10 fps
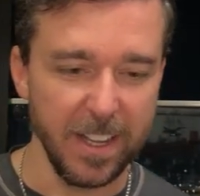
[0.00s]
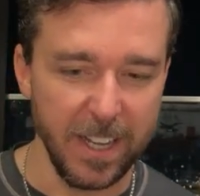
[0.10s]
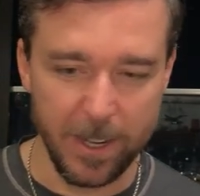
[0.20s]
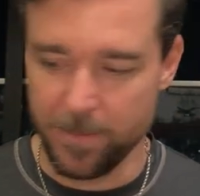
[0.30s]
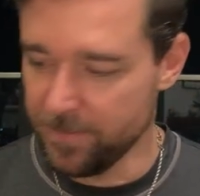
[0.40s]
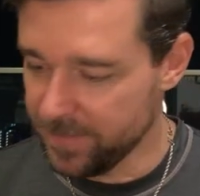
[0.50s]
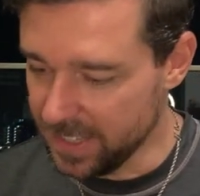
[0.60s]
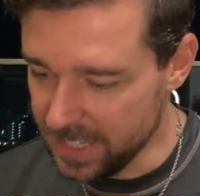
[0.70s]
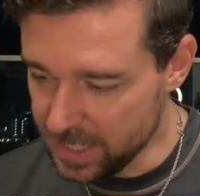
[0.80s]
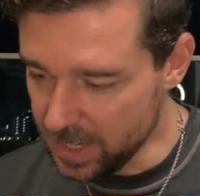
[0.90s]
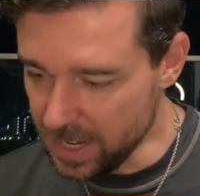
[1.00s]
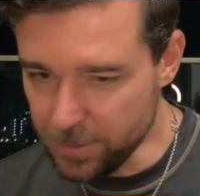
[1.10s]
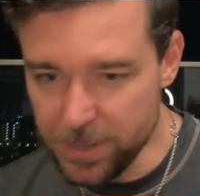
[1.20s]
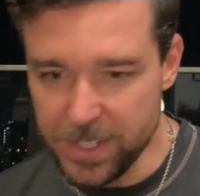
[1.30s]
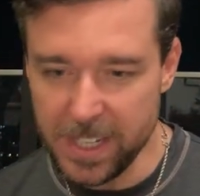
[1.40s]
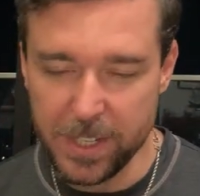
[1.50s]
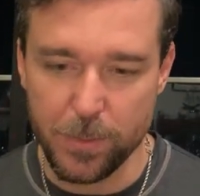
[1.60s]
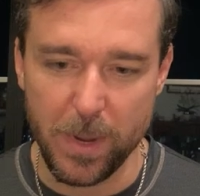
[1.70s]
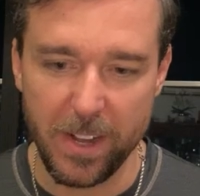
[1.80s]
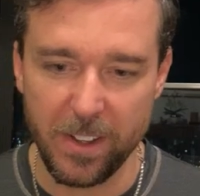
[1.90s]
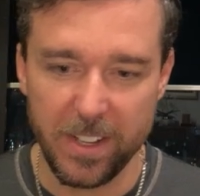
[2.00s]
And that's interesting as well,